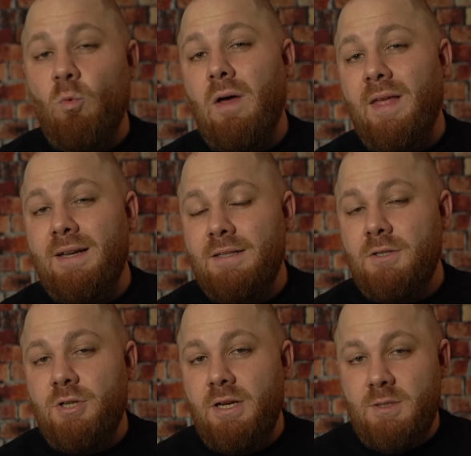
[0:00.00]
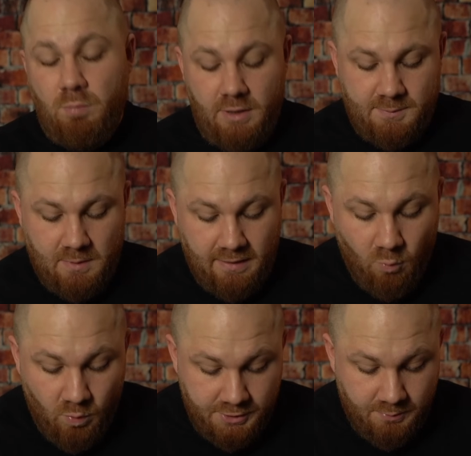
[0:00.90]
while that doesn't change the placement of it,
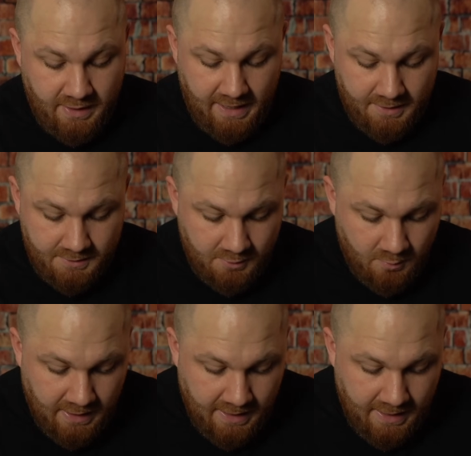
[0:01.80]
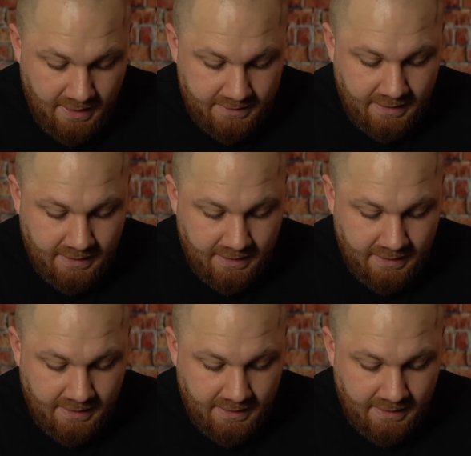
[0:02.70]
what you can do is I